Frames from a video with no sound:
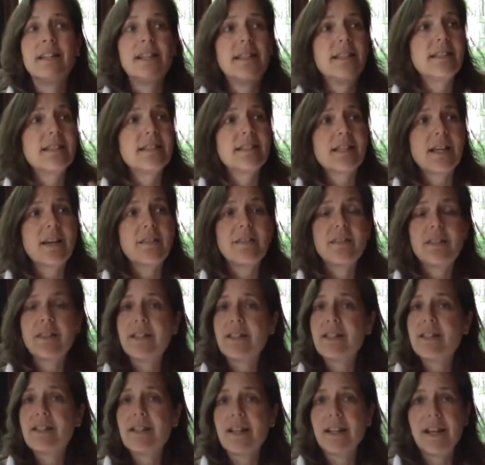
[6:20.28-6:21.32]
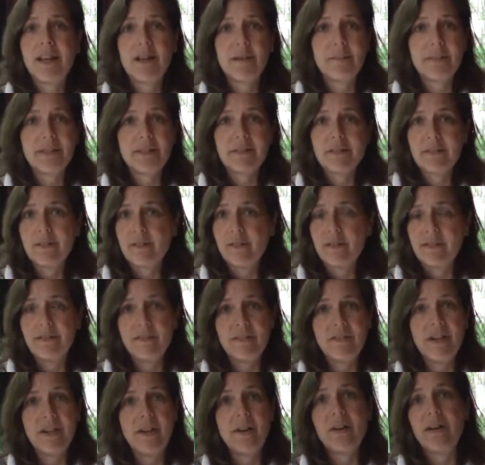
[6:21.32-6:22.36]
And they discovered this comet
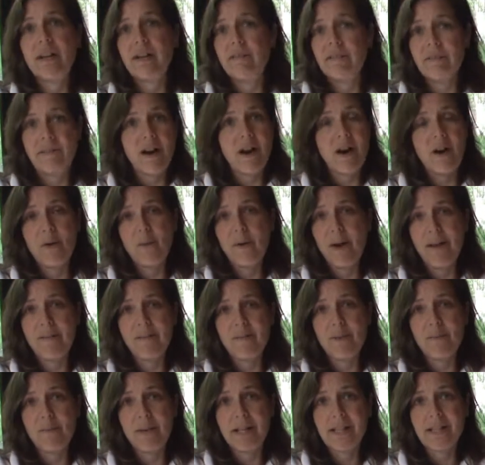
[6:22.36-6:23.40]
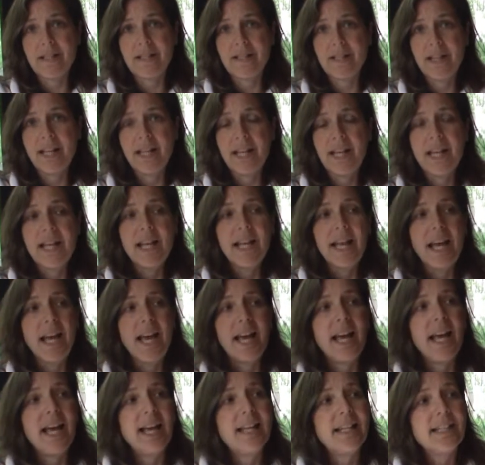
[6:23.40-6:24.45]
very far away from us.
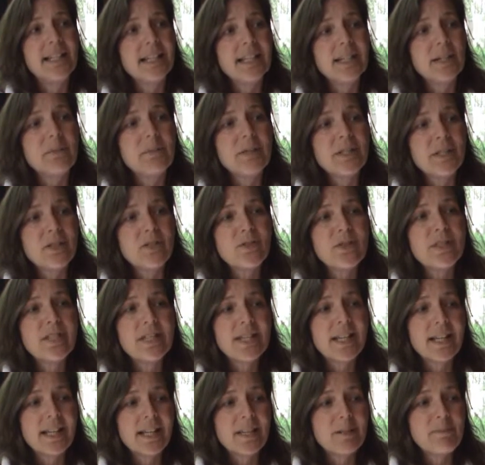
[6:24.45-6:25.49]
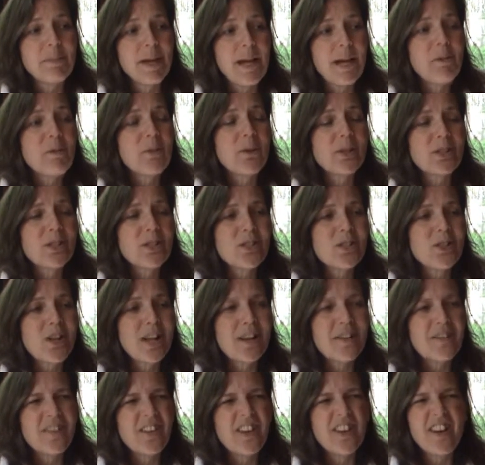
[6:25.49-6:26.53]
And it was interesting in my work to
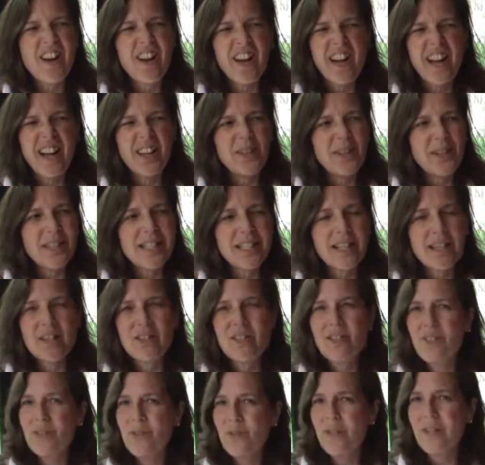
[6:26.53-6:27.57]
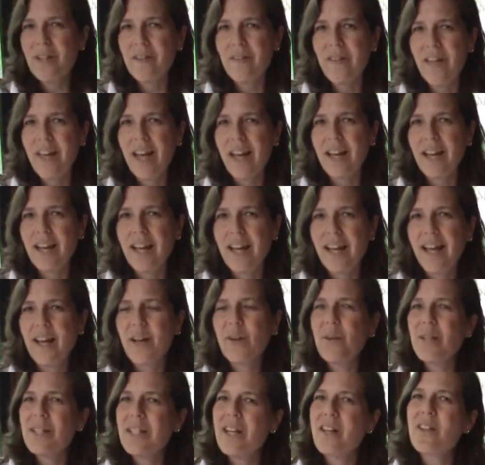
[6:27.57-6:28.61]
try to figure out, how do I tell the story of that? How
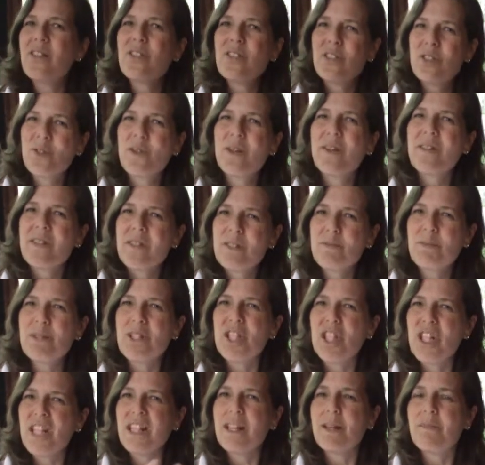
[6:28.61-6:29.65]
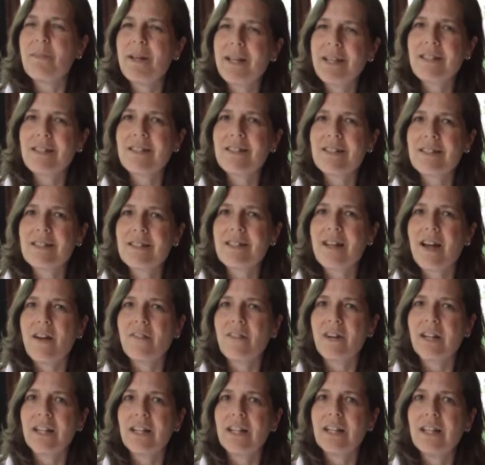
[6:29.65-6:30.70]
do mm-hmm. I tell the story of this machine that made this discovery?